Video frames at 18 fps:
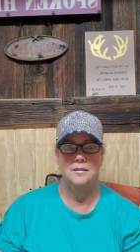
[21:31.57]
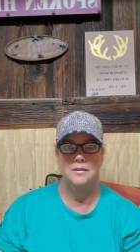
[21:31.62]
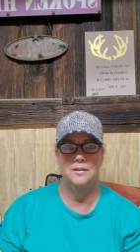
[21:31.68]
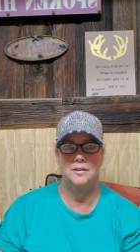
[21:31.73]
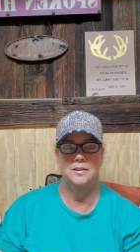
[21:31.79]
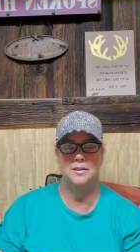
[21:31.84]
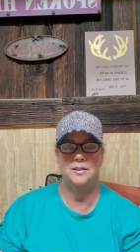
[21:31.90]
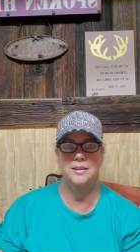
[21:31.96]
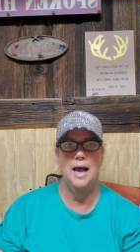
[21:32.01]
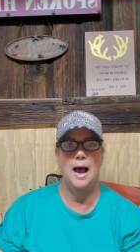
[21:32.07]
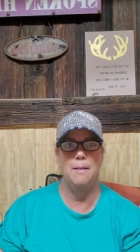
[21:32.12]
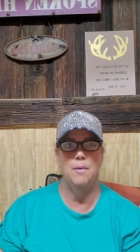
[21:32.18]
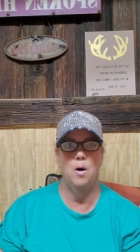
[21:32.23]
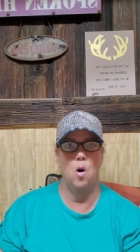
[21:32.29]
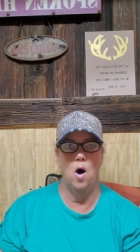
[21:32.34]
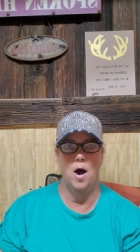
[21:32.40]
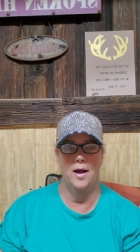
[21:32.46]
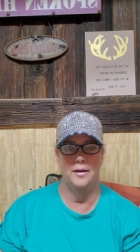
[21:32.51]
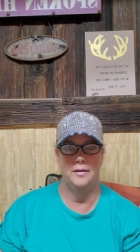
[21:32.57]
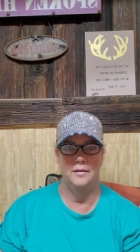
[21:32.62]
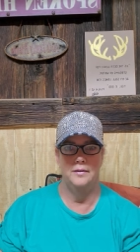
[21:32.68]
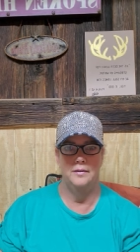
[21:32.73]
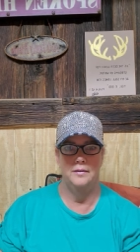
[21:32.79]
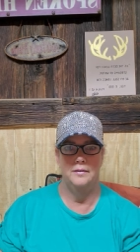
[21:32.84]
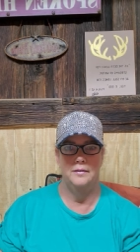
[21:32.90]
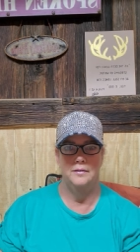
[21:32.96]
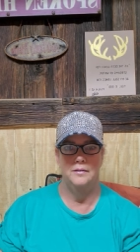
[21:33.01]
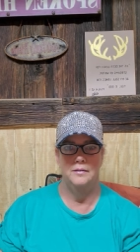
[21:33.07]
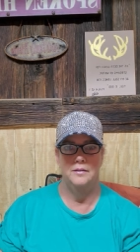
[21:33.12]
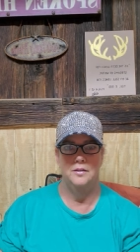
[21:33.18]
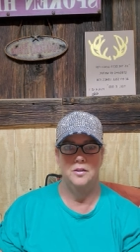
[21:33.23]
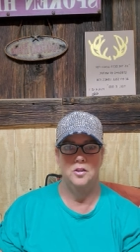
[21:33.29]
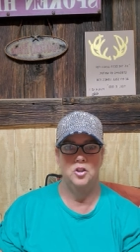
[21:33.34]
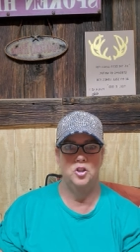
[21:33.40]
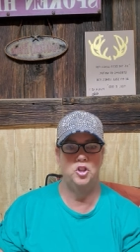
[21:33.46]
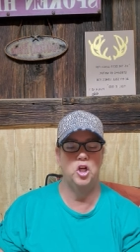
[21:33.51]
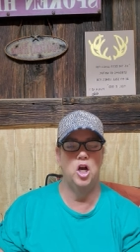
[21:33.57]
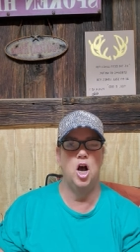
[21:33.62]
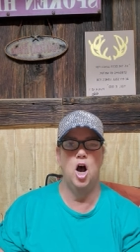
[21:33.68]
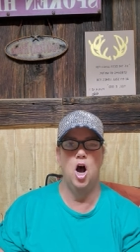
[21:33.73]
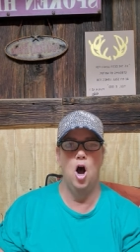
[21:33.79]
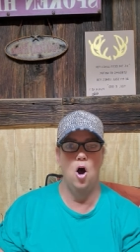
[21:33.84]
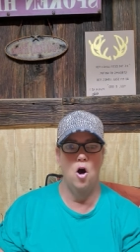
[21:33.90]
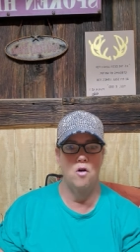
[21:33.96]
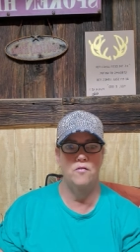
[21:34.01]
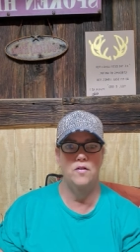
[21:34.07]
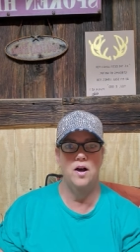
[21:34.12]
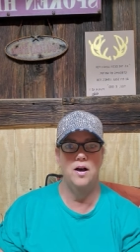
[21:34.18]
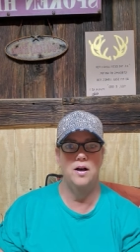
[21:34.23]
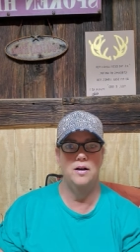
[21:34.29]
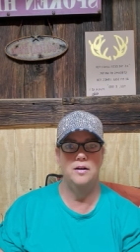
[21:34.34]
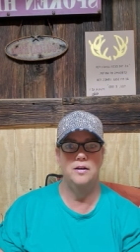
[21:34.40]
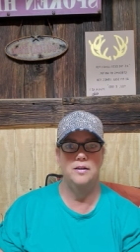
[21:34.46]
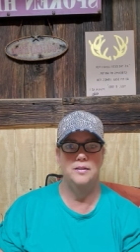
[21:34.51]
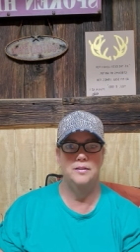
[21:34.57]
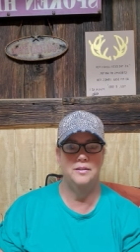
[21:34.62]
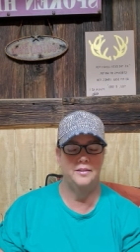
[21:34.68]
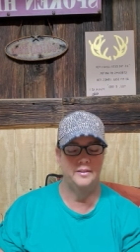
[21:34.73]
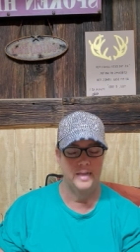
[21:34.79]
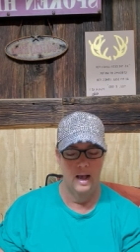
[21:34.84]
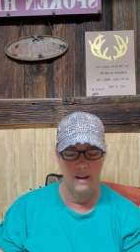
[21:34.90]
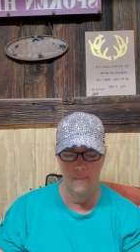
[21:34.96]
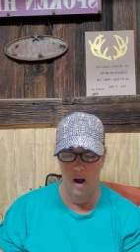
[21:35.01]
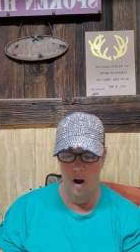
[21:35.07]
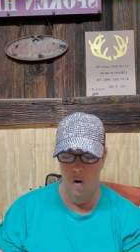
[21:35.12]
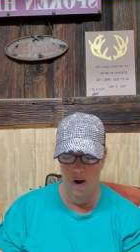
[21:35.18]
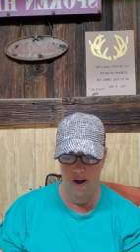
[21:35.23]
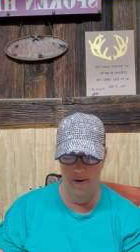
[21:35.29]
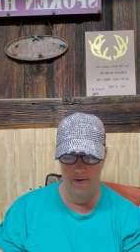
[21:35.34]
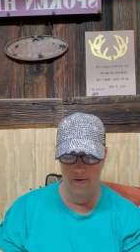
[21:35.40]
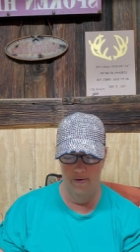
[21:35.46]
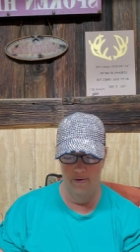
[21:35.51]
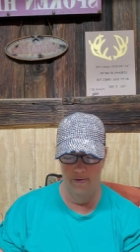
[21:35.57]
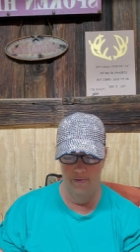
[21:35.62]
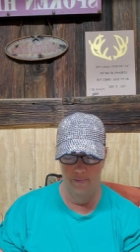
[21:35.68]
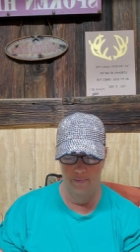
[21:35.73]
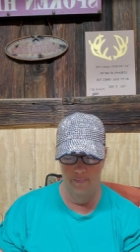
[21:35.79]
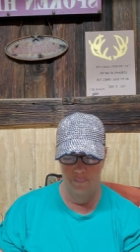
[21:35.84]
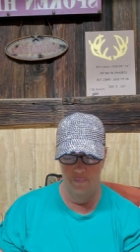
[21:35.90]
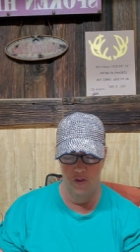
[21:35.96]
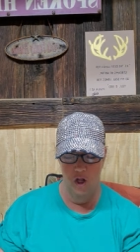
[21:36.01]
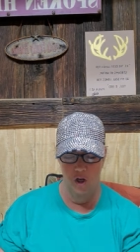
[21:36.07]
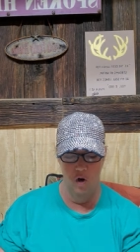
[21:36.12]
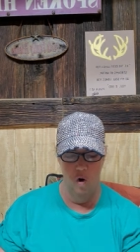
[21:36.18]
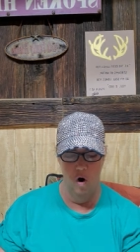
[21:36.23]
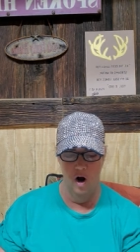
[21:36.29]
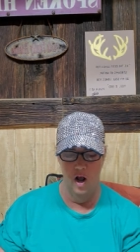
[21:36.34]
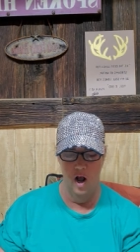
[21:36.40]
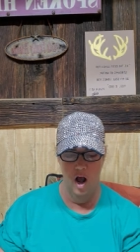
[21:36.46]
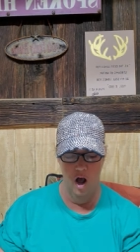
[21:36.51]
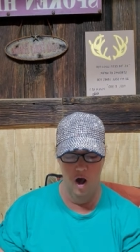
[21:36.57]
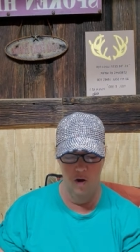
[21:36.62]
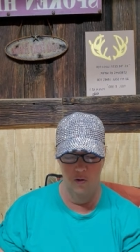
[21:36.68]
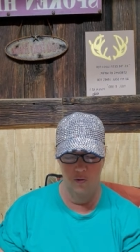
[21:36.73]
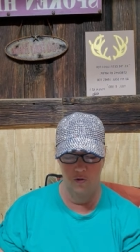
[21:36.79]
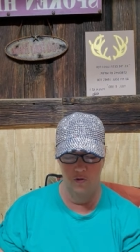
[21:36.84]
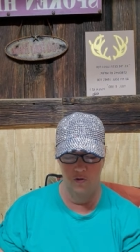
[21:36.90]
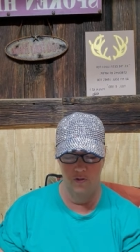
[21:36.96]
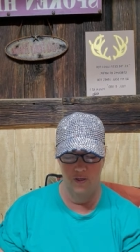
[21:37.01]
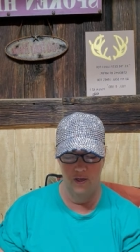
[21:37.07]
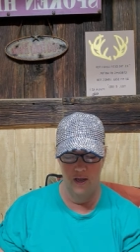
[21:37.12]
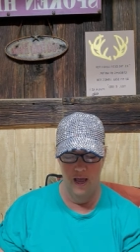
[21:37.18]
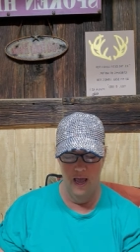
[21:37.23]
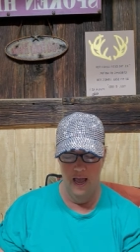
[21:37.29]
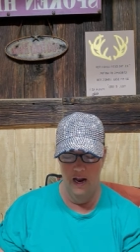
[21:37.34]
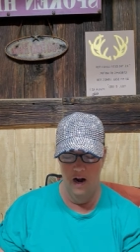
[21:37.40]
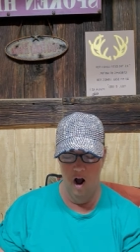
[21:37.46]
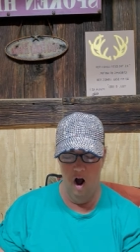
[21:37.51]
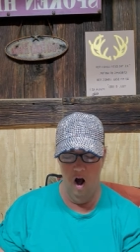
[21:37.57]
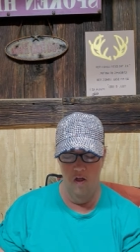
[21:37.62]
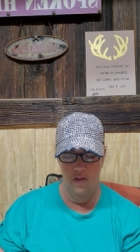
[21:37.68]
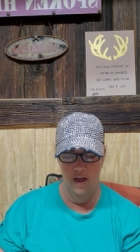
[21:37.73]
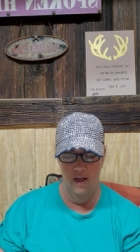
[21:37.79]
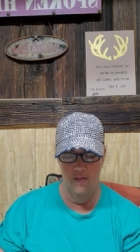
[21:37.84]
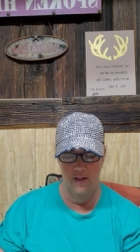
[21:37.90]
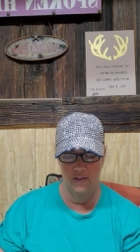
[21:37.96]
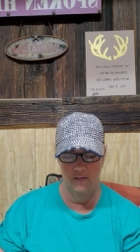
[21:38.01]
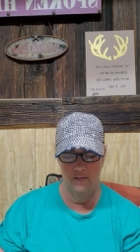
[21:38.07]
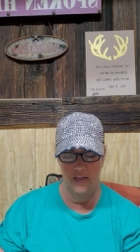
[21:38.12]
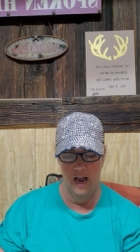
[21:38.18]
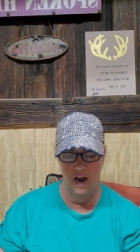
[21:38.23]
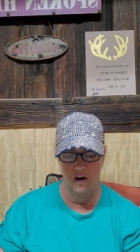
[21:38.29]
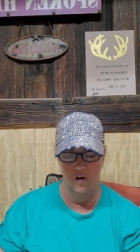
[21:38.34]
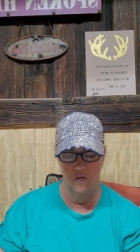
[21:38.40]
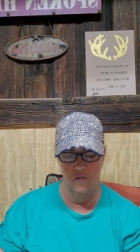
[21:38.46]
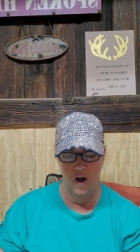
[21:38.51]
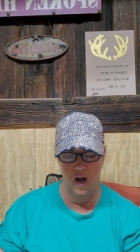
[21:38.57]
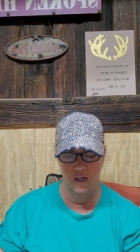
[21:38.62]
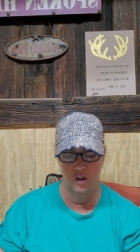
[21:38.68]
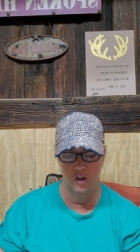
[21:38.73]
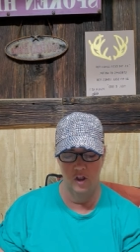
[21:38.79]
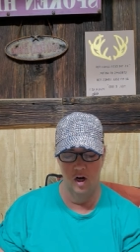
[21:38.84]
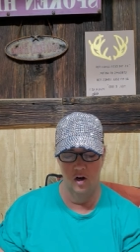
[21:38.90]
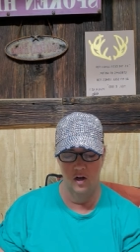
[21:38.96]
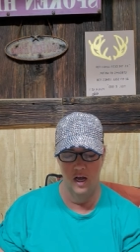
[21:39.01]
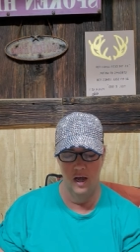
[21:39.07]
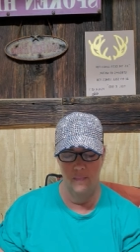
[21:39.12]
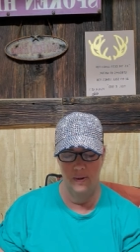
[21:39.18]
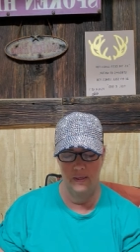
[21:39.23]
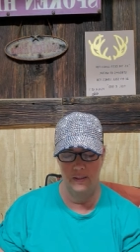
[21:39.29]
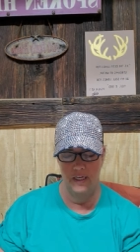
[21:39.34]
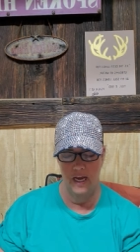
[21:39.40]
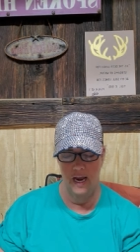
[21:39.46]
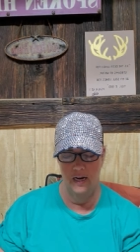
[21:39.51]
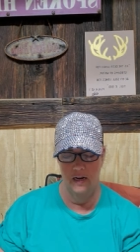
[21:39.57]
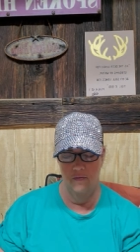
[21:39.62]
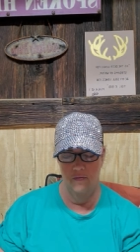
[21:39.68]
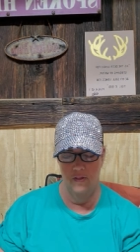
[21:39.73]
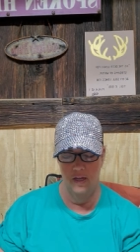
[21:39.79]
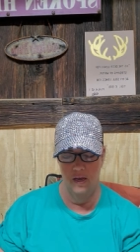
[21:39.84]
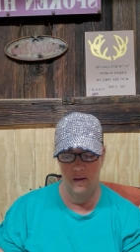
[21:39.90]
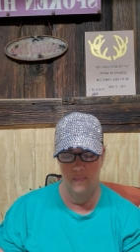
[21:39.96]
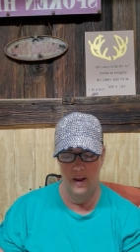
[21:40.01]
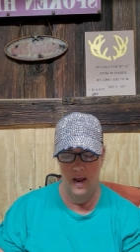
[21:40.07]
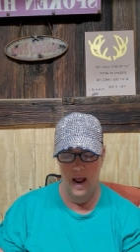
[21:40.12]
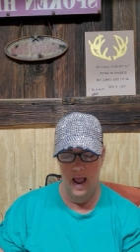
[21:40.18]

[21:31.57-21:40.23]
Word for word: Sabaoth. Jehovah Sabaoth, the Lord of hosts. And all they that sacrifice shall come and take of them,